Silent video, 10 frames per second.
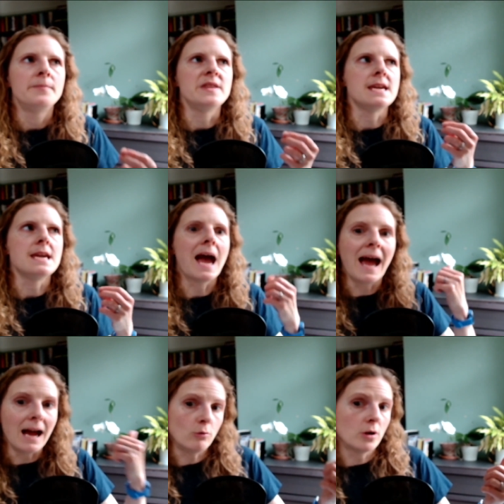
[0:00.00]
the
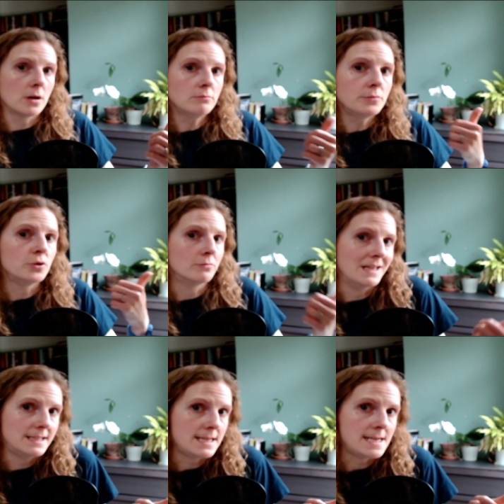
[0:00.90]
outcome your
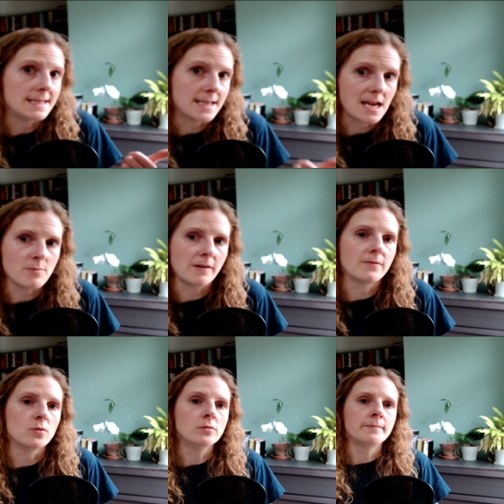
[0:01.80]
mentee is aiming
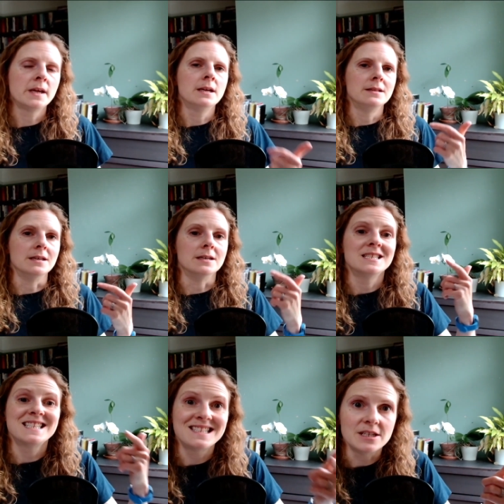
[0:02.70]
for, the
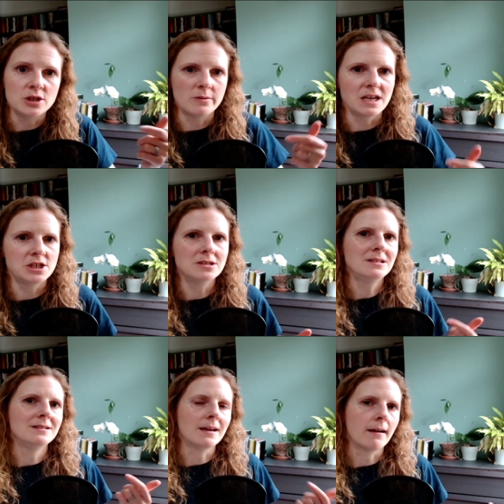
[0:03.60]
situation
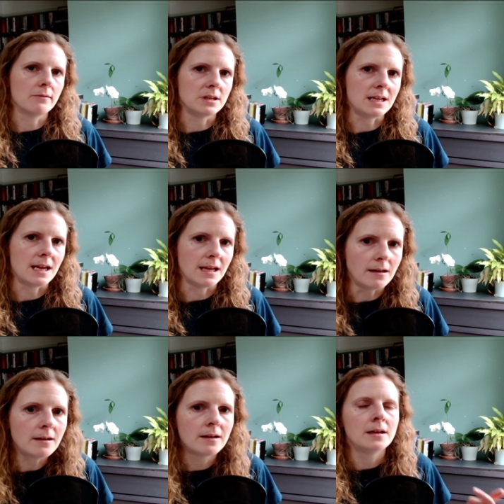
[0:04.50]
they're currently
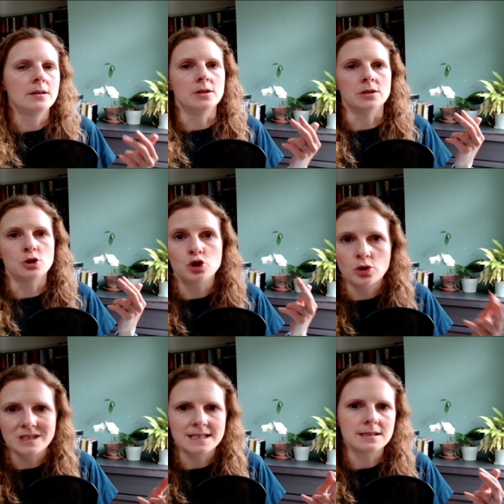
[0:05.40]
in, the
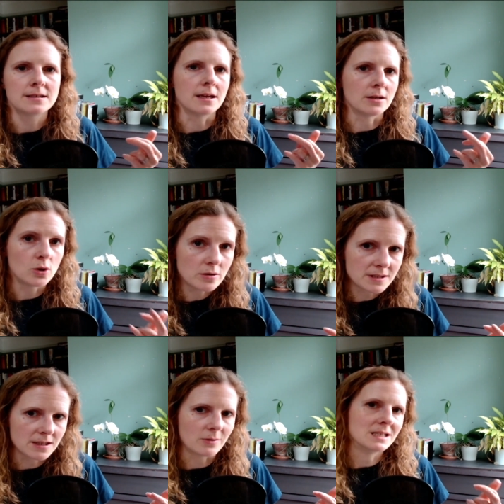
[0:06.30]
choices and
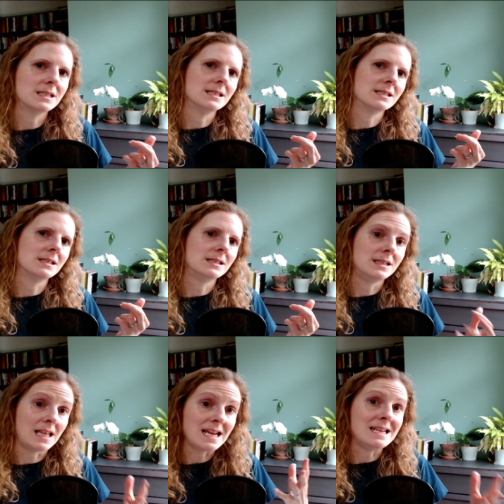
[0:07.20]
consequences that
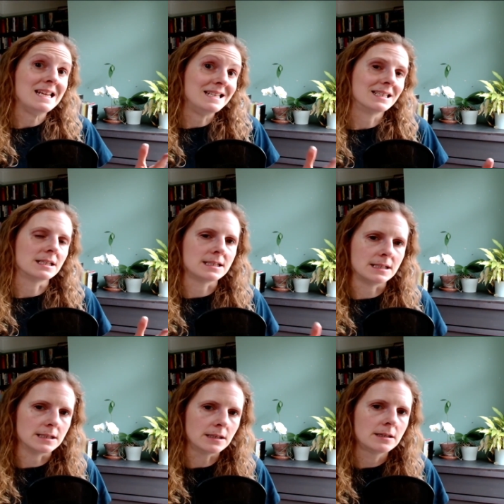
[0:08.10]
they need to
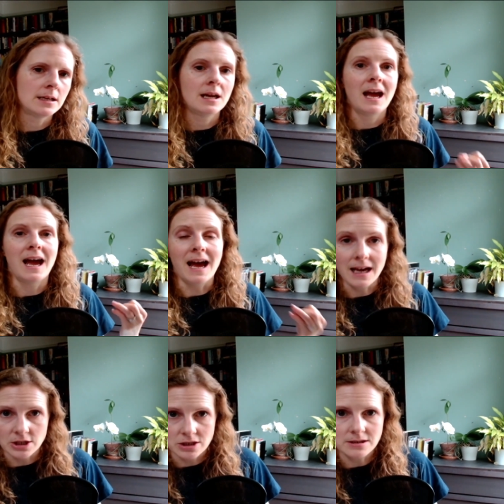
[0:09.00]
consider,
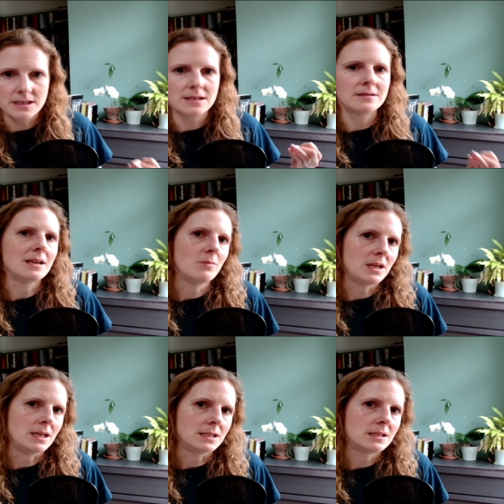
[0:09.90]
actions they may
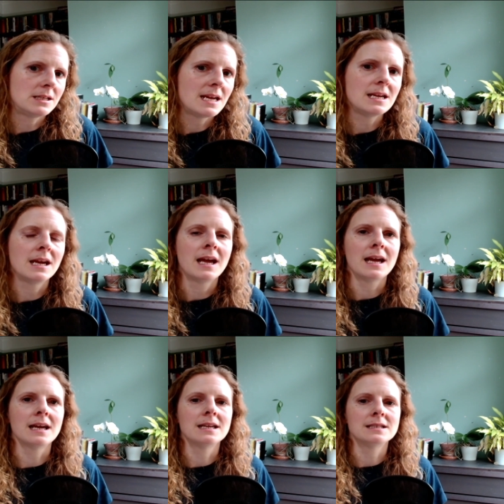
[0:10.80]
need to take,
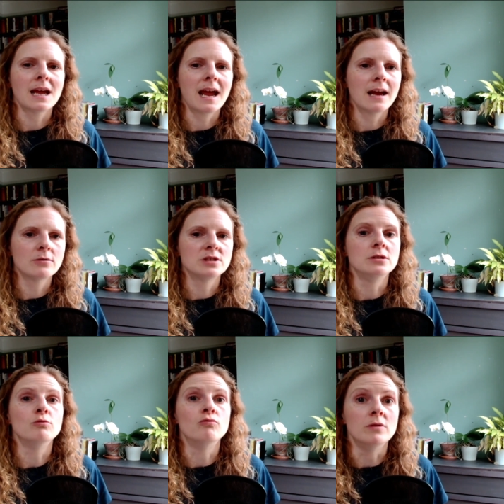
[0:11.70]
and how
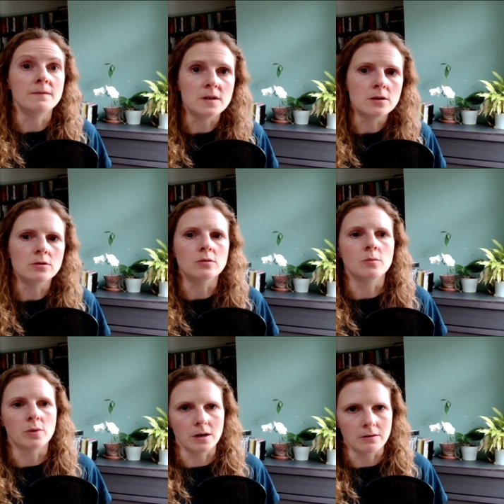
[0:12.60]
to review
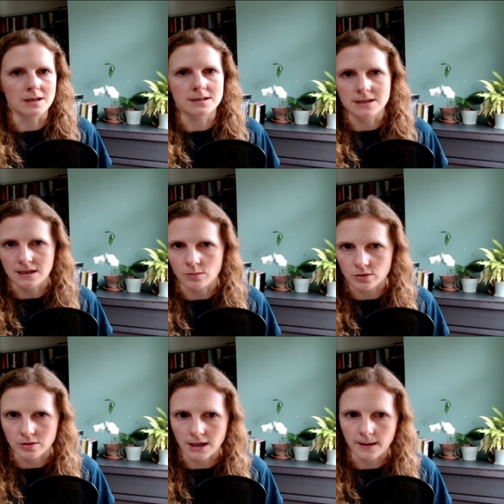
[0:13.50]
progress to keep on
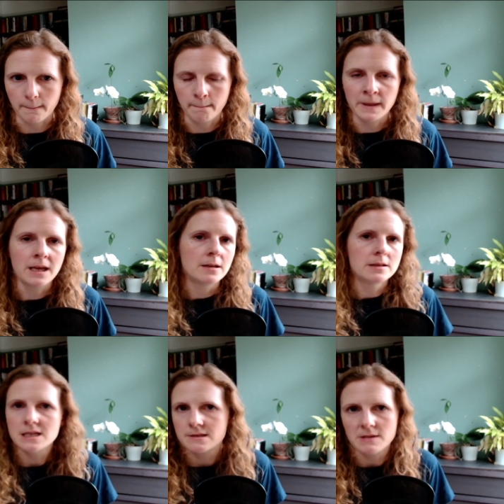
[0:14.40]
track. This